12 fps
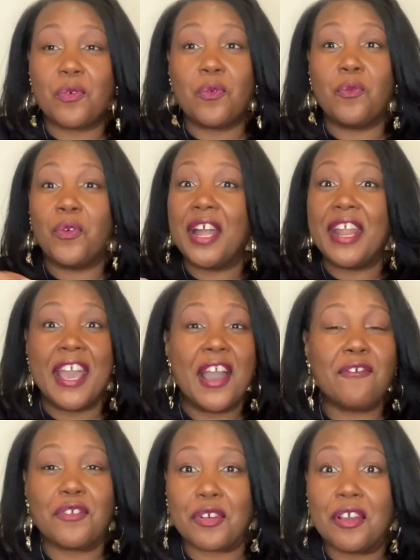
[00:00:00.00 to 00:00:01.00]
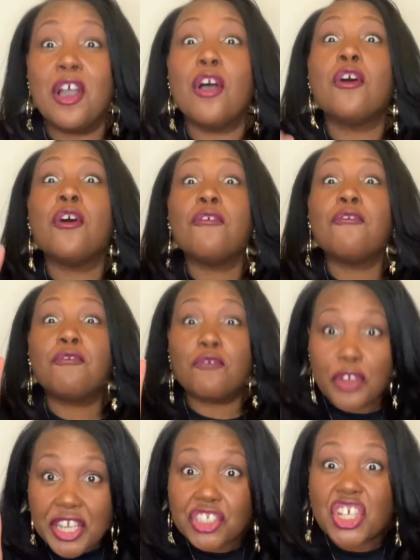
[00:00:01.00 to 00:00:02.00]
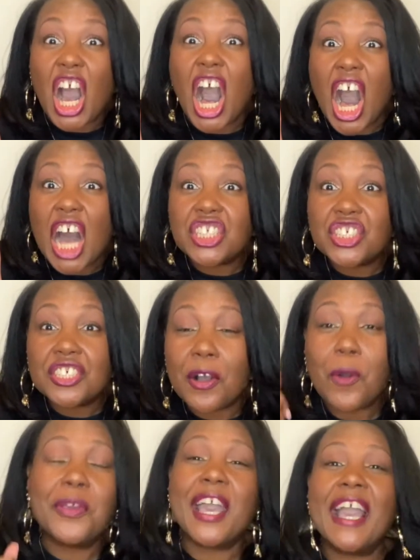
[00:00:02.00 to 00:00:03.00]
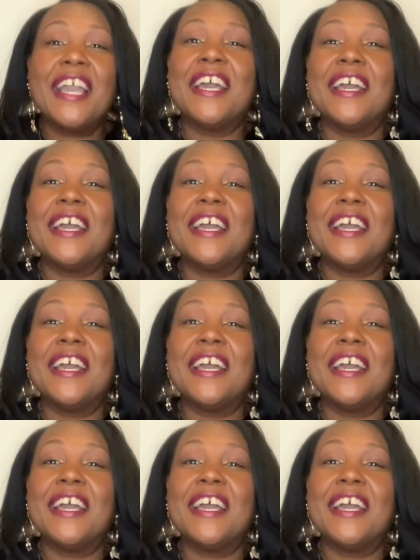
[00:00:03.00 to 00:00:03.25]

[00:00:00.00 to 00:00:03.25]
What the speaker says: whatever, free of charge. Okay.